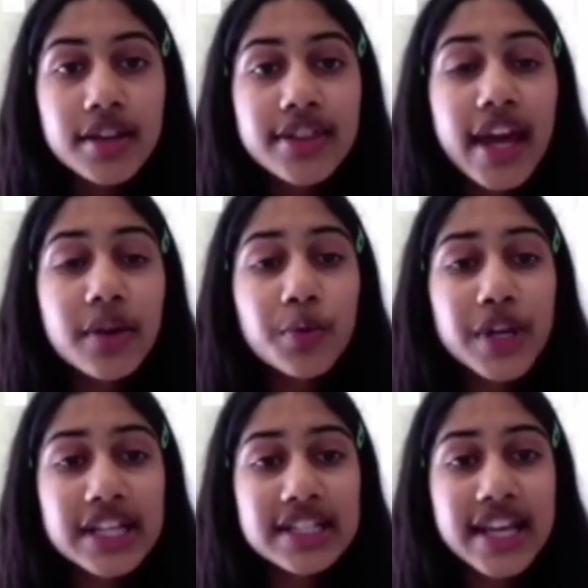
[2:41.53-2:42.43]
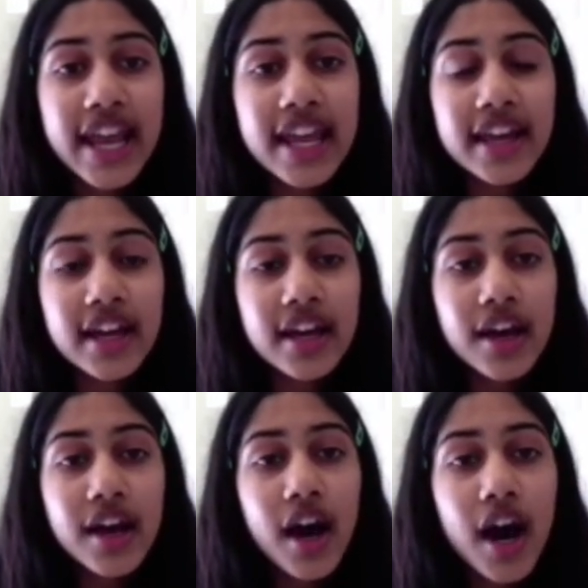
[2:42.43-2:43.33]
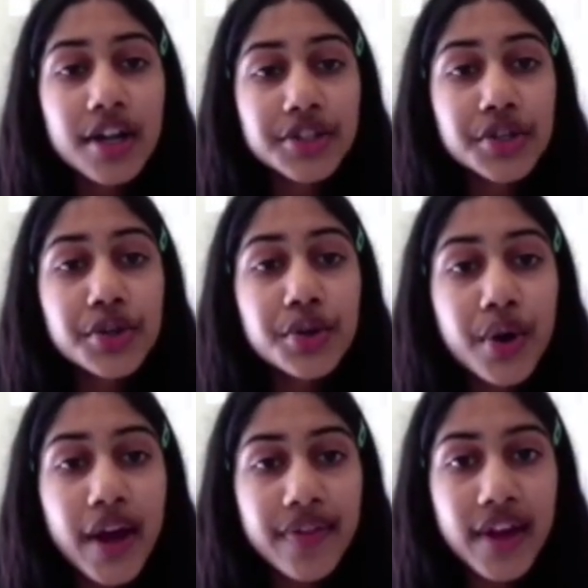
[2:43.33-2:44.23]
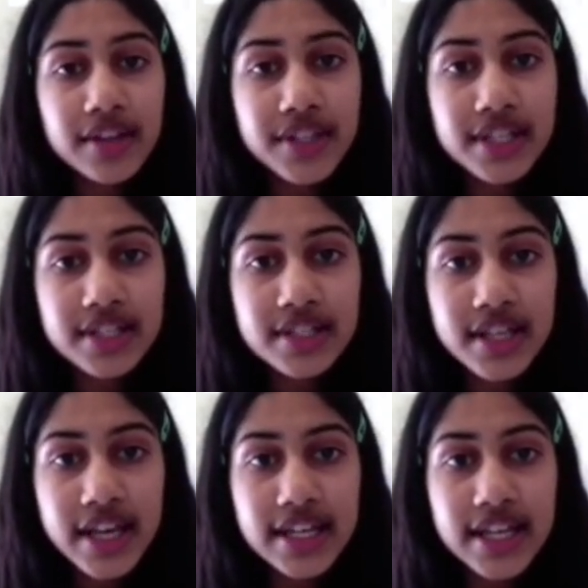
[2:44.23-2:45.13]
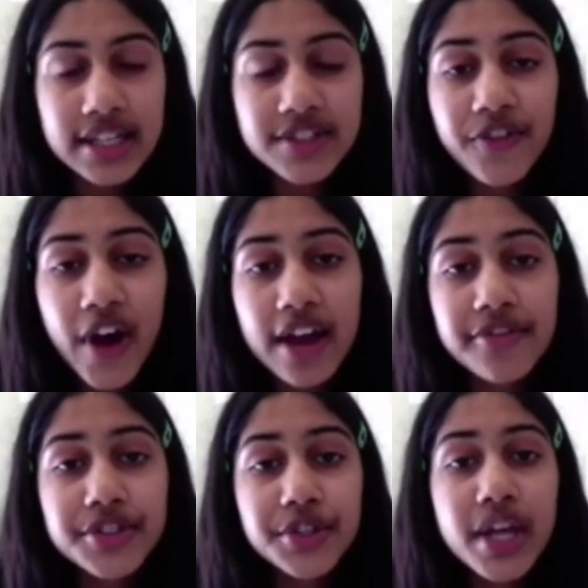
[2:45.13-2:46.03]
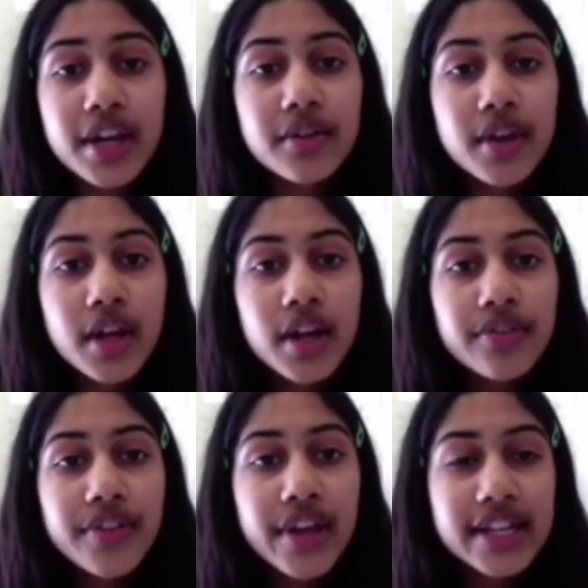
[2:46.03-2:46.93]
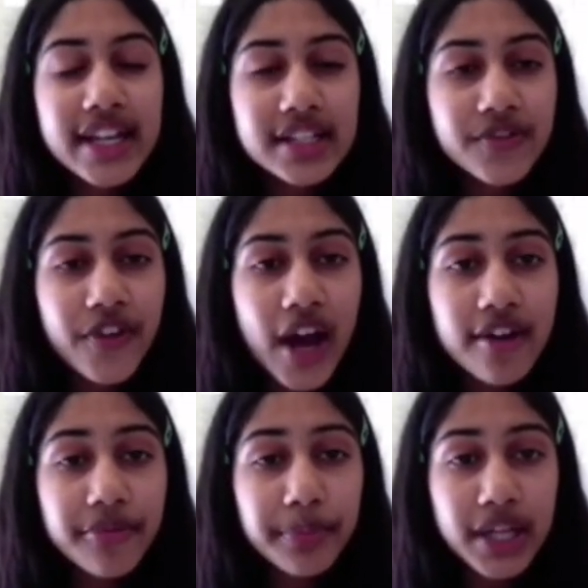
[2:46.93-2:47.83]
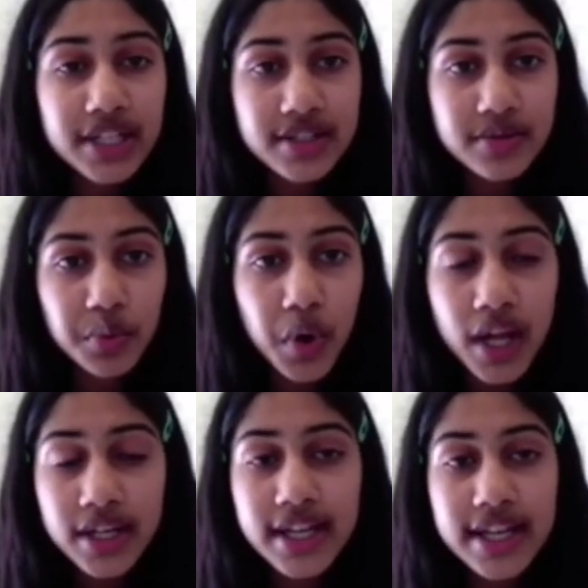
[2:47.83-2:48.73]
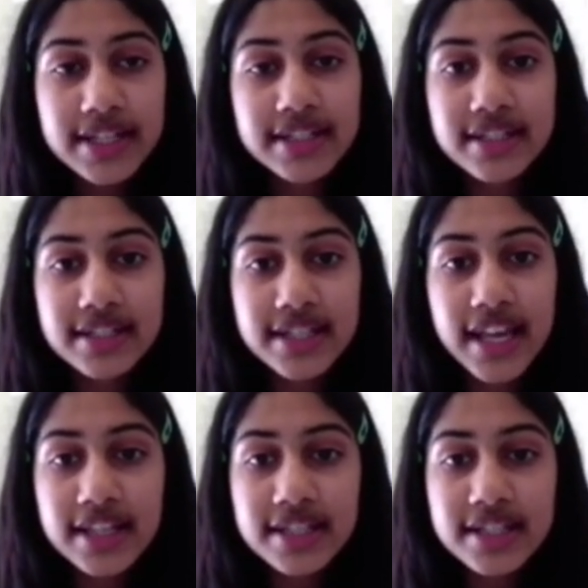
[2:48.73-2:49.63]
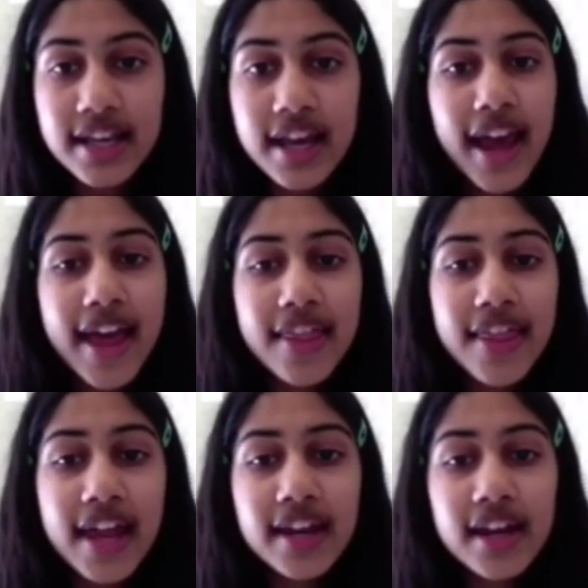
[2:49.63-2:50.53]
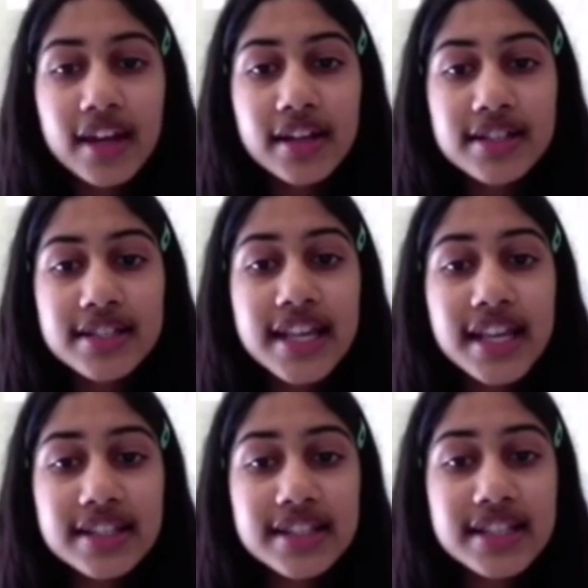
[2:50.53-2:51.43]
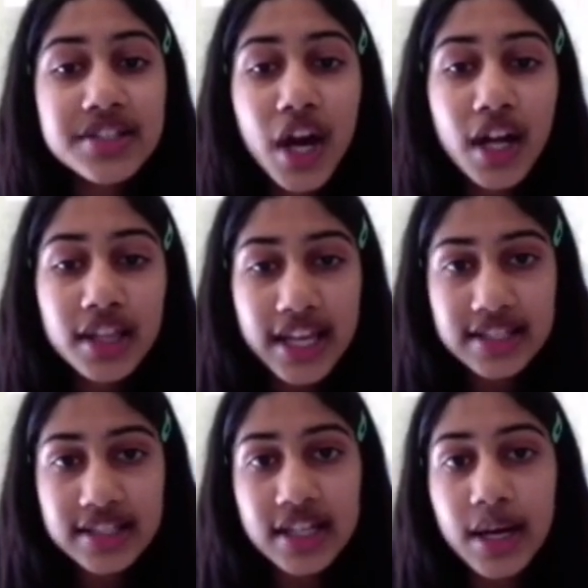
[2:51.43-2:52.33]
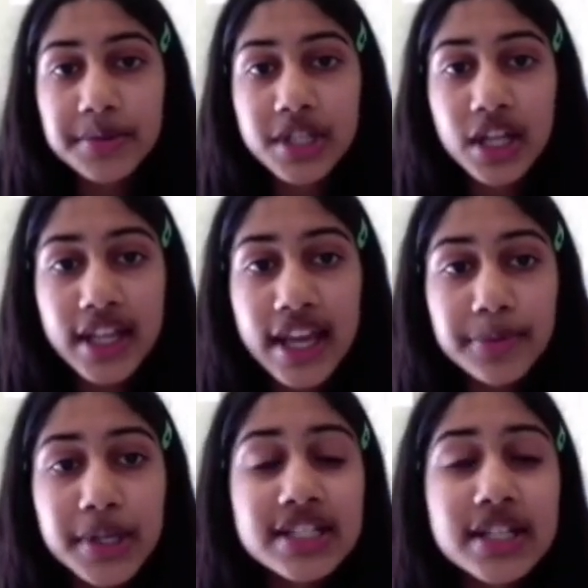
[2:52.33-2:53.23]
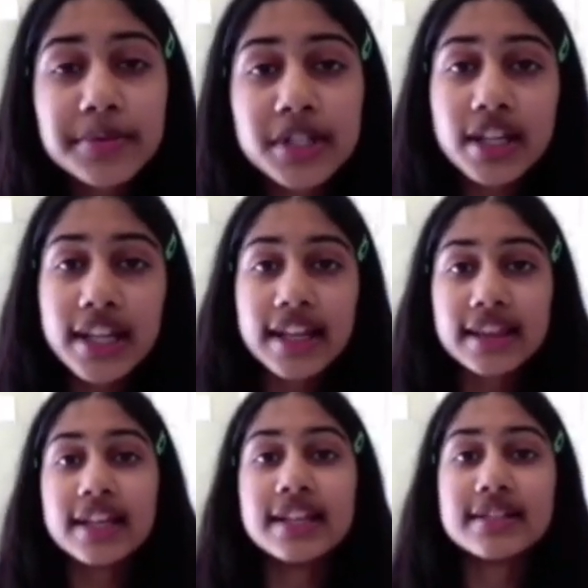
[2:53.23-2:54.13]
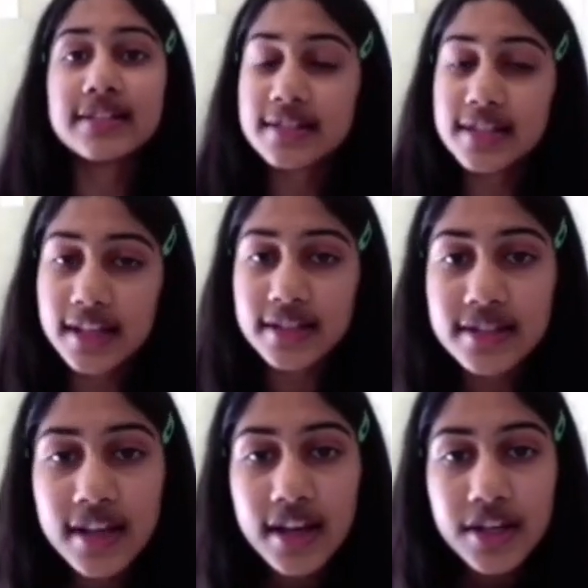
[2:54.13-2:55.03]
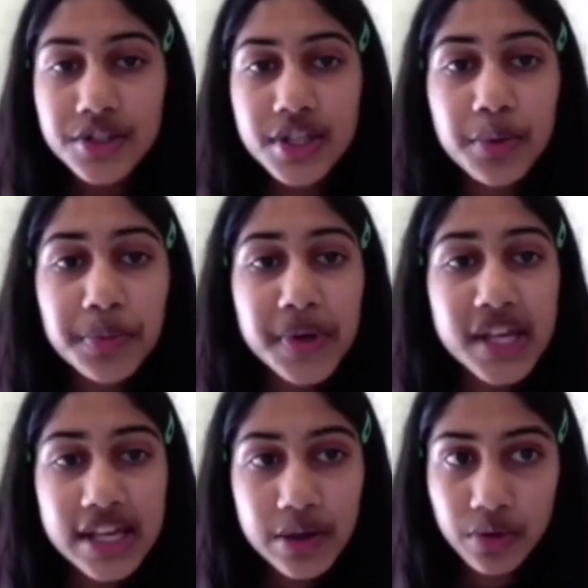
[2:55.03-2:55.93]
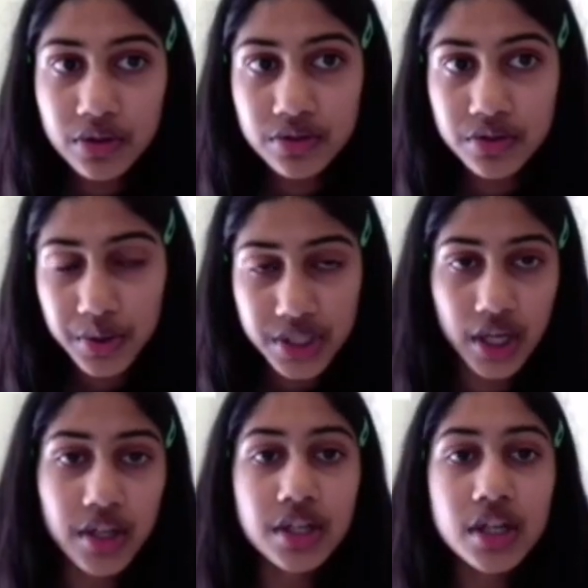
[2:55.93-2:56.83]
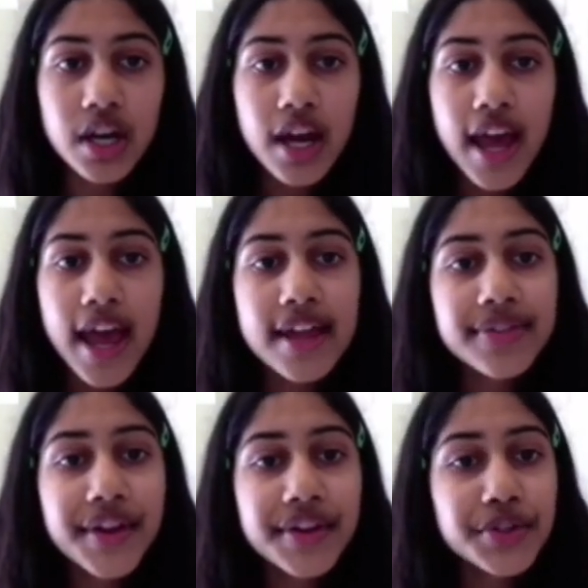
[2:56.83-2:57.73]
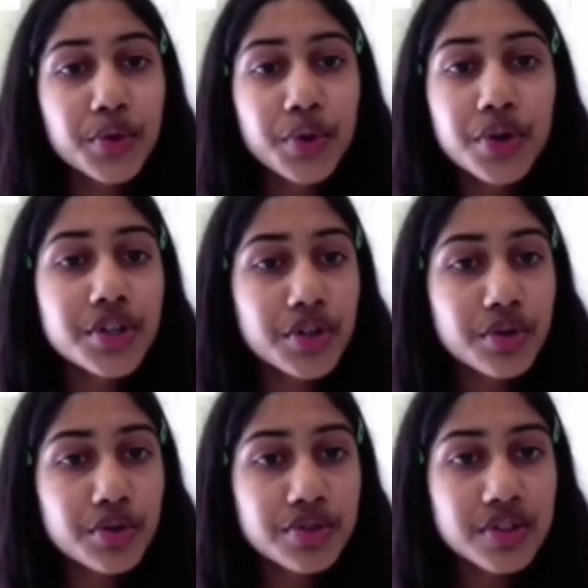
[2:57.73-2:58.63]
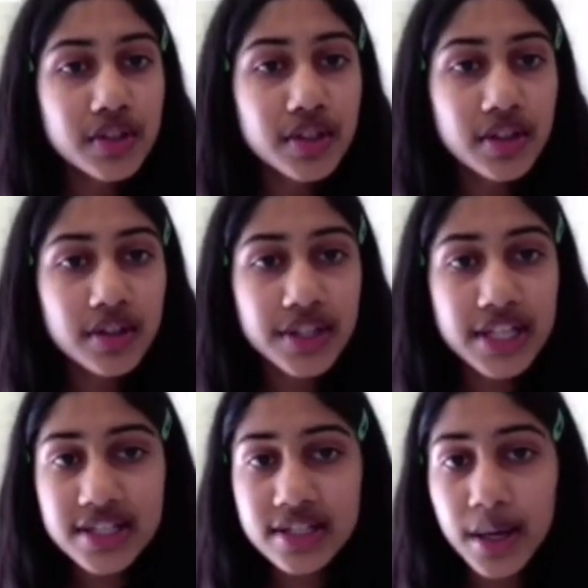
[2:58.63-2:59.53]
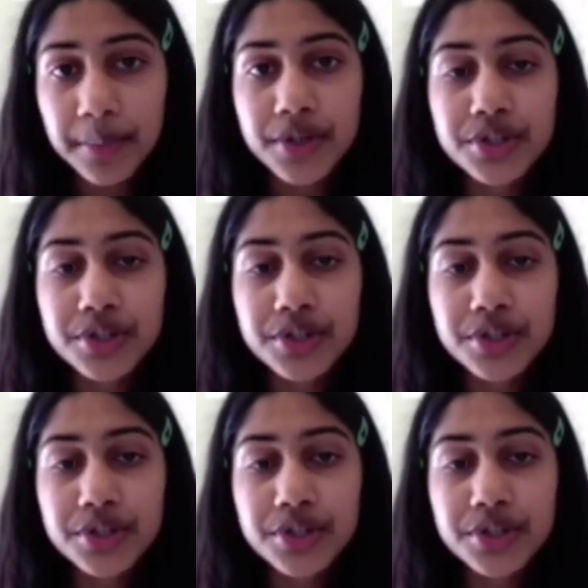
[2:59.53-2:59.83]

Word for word: Then we can take uh, 2 and then this is the index 5. So then the index 5 plus 1 is 6 and then 6 is not less than num's length because num's length is 6. So that would be equal to each other. And then you couldn't use this number.